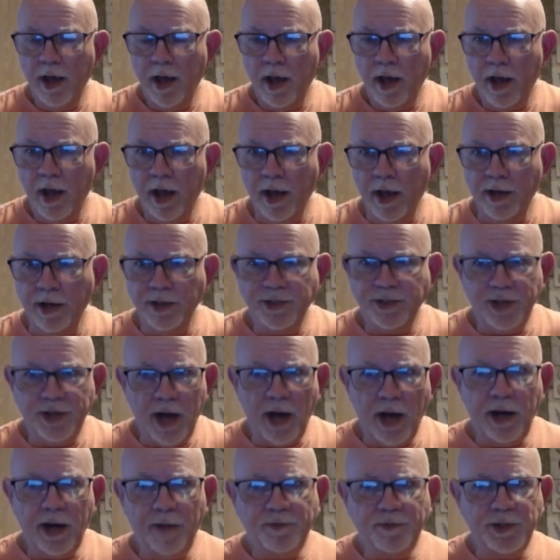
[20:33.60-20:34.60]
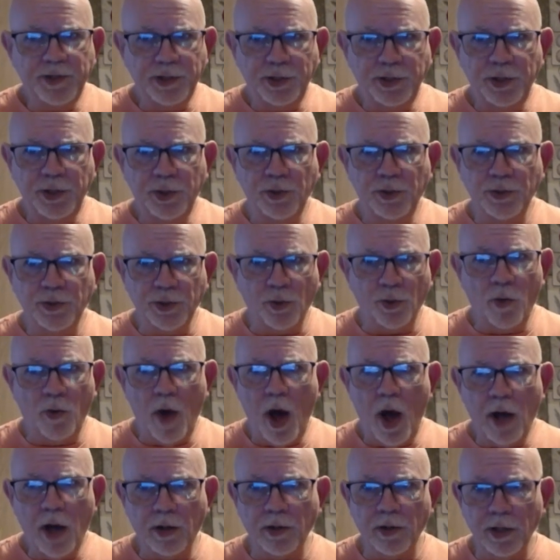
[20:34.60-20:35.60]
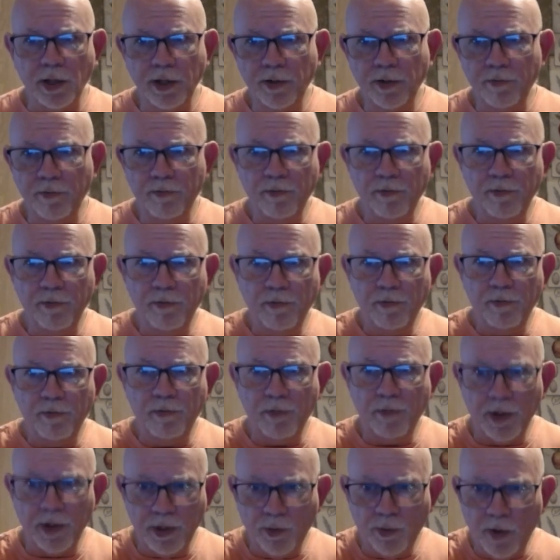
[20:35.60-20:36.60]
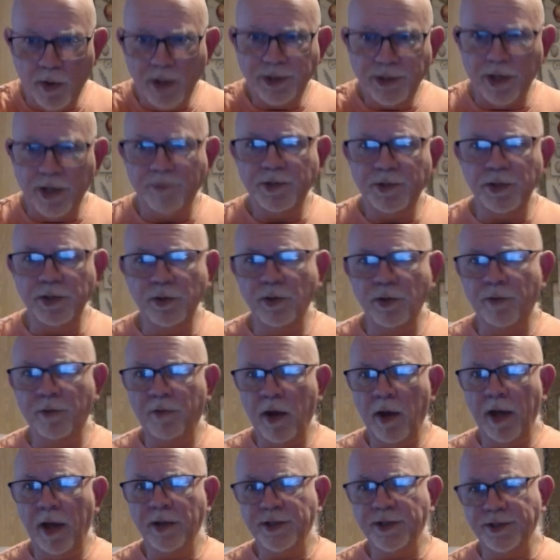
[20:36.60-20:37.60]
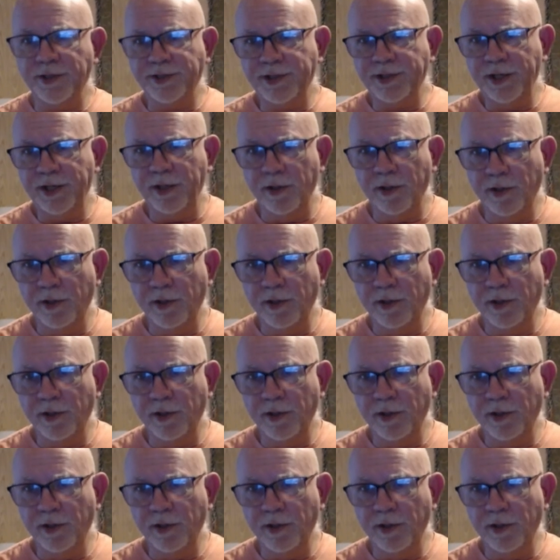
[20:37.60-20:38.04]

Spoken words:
And it's not up to you to water it, but it was up to you to plant the seed.